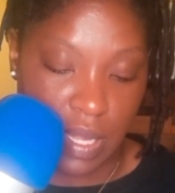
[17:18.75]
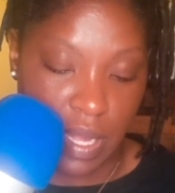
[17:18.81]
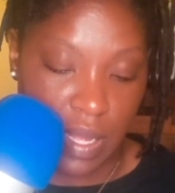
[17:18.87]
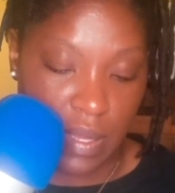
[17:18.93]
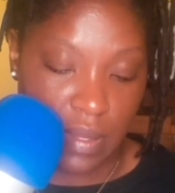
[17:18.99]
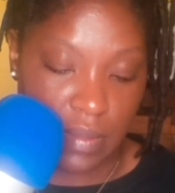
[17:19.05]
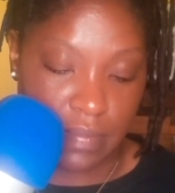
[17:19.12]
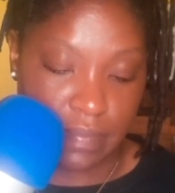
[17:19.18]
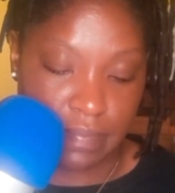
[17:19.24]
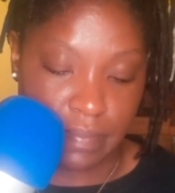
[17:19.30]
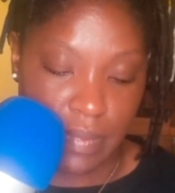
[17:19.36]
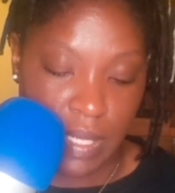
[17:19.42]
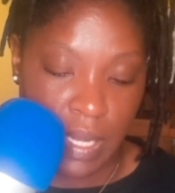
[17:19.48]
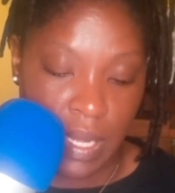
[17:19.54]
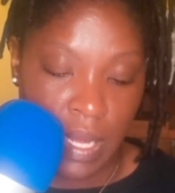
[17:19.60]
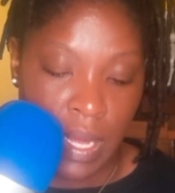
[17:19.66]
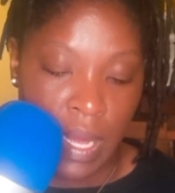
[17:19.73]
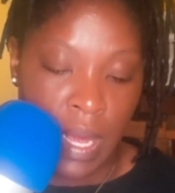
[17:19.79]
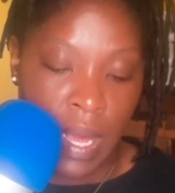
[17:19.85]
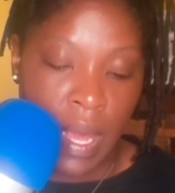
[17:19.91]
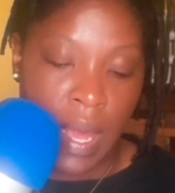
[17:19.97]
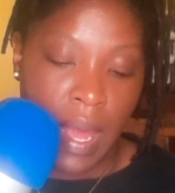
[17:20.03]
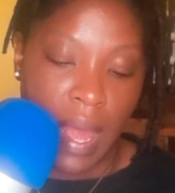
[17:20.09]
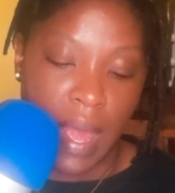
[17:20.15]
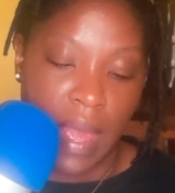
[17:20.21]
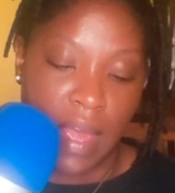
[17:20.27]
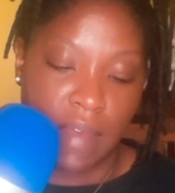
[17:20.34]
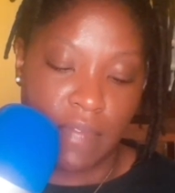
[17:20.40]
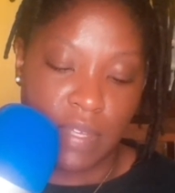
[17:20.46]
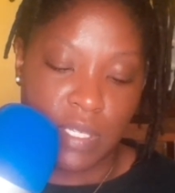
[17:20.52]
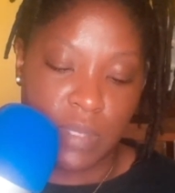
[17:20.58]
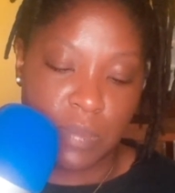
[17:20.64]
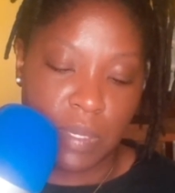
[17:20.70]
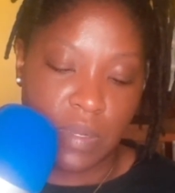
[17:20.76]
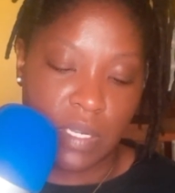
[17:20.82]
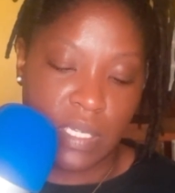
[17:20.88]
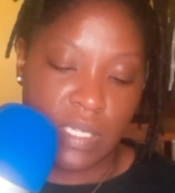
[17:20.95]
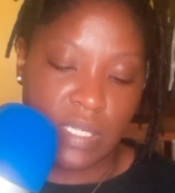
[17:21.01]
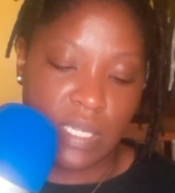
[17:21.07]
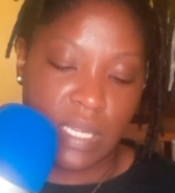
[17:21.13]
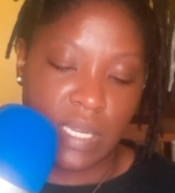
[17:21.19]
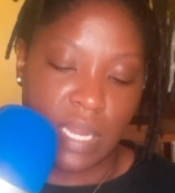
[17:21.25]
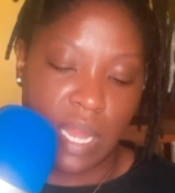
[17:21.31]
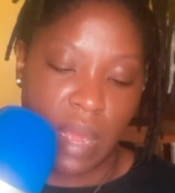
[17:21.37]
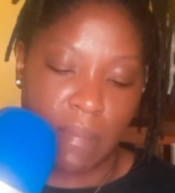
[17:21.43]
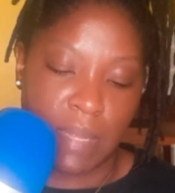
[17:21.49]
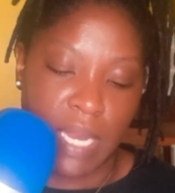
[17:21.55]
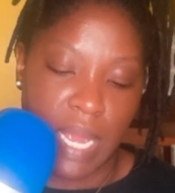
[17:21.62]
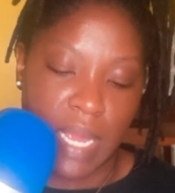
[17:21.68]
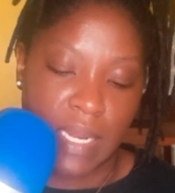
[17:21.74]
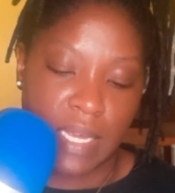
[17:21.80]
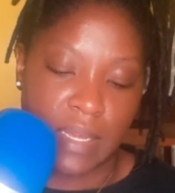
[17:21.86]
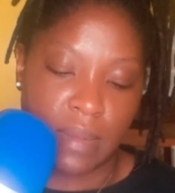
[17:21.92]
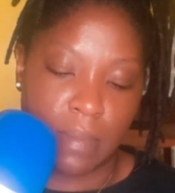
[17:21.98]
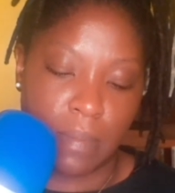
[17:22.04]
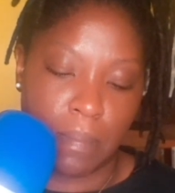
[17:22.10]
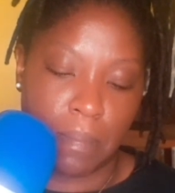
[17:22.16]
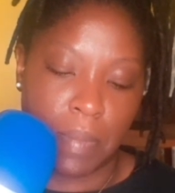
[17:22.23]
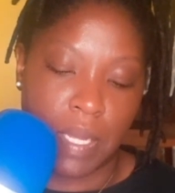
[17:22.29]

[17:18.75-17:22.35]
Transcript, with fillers: They have experience in dominating,